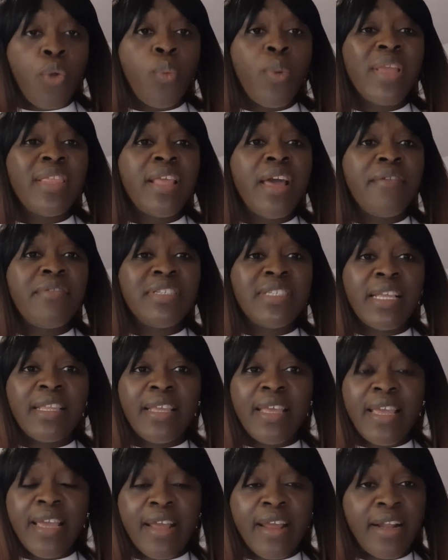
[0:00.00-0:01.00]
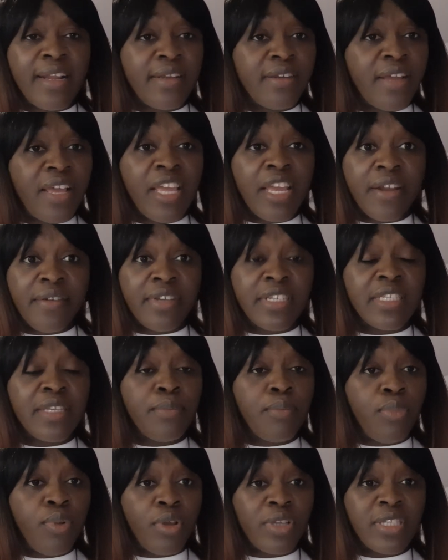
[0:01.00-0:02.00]
When there is an increase
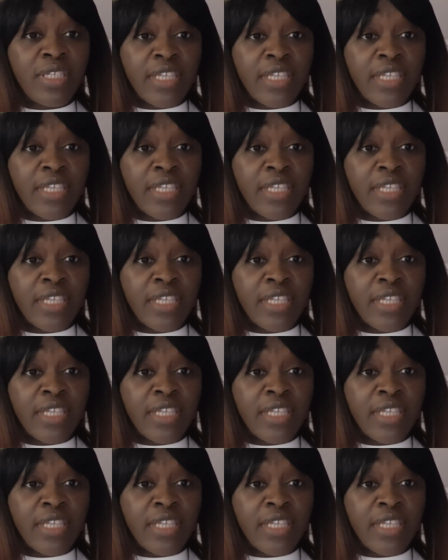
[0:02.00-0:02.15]
in blood